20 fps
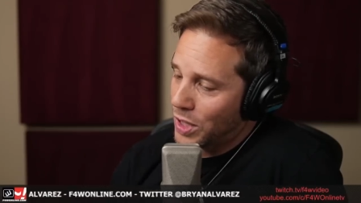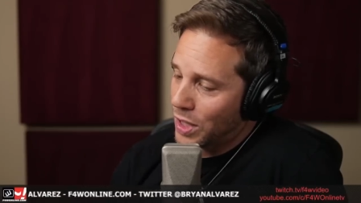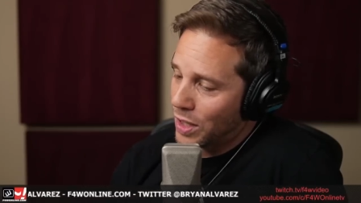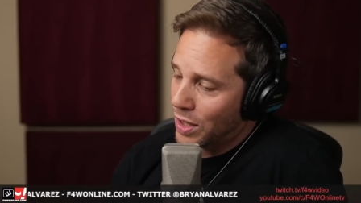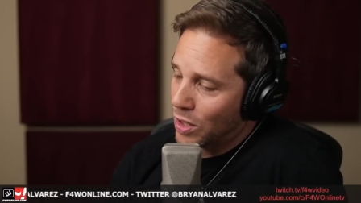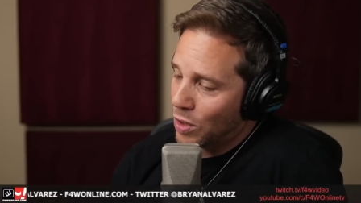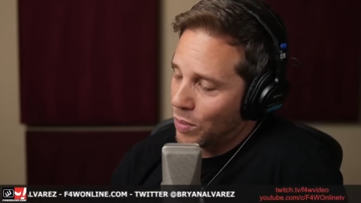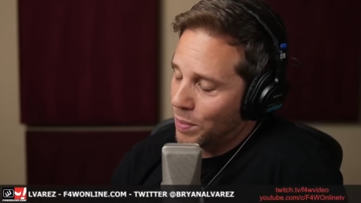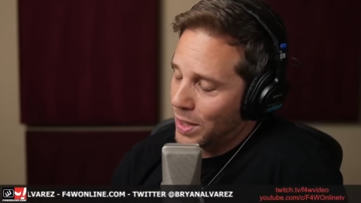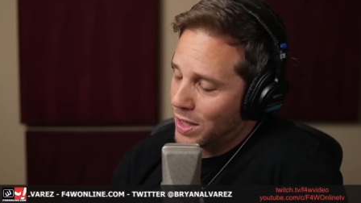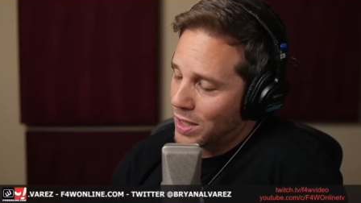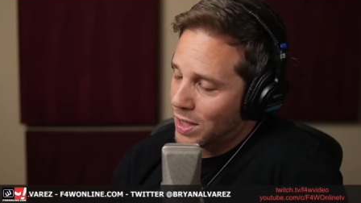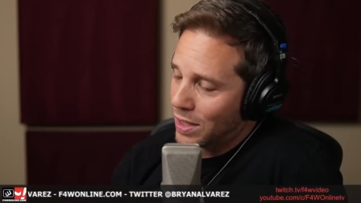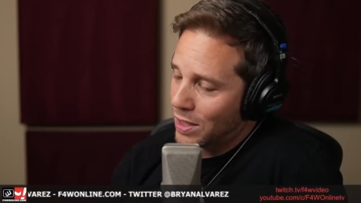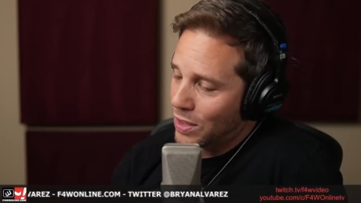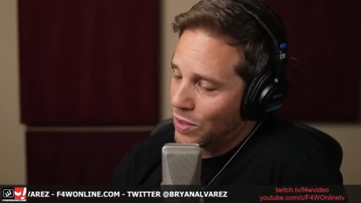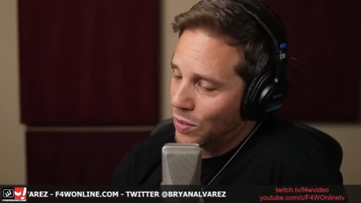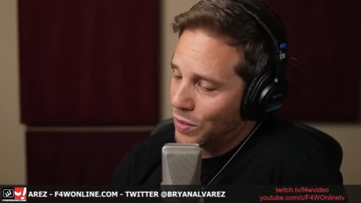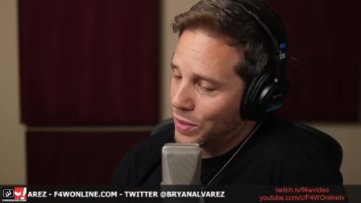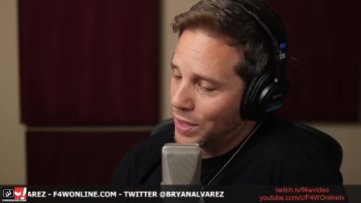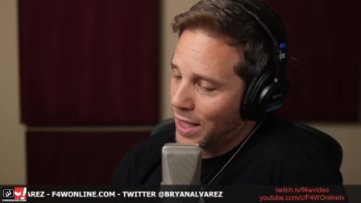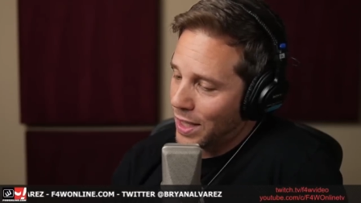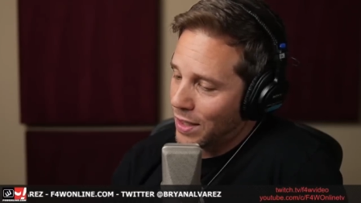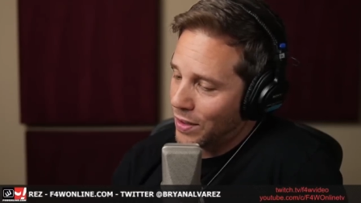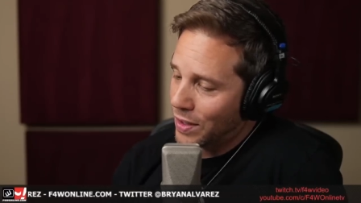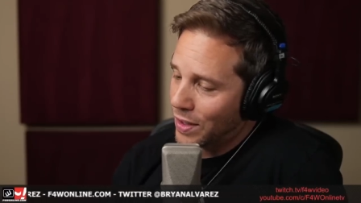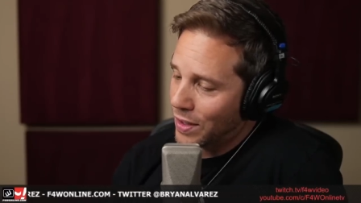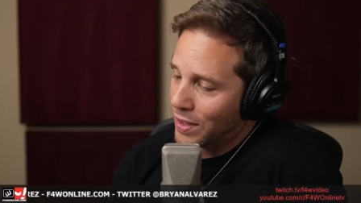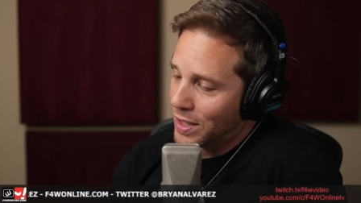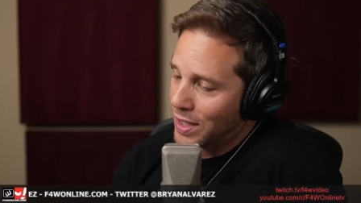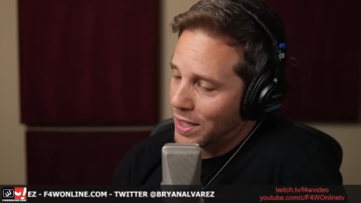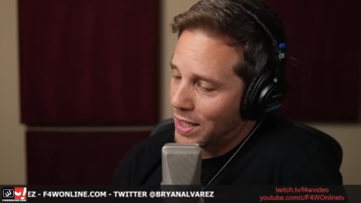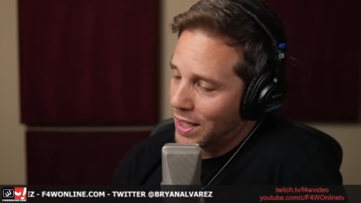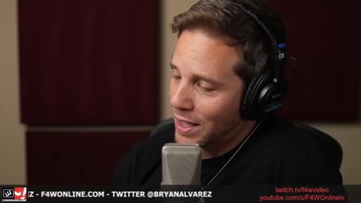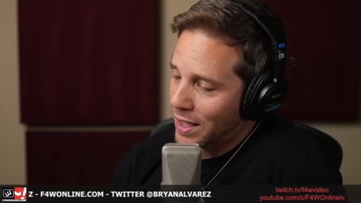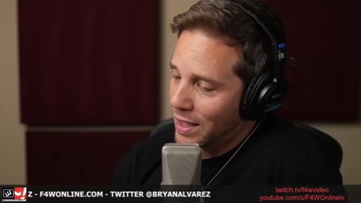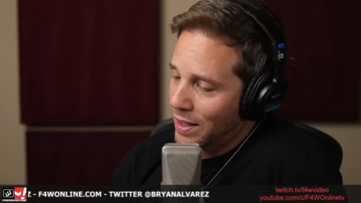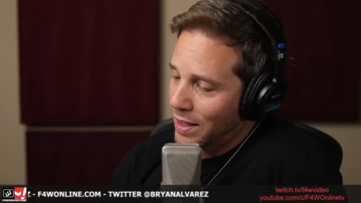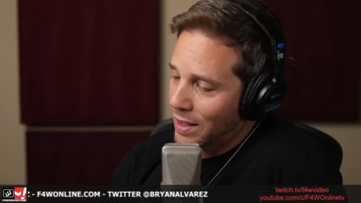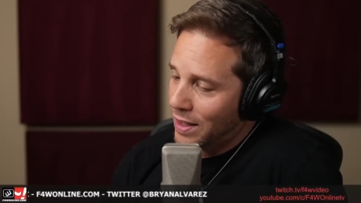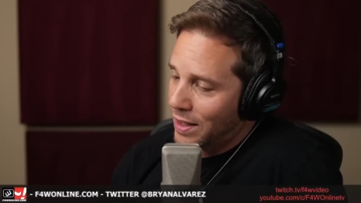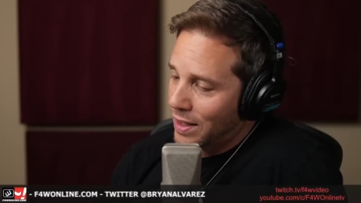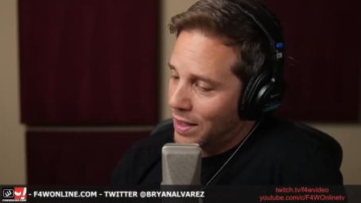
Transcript: Jericho basically told Daniel Garcia,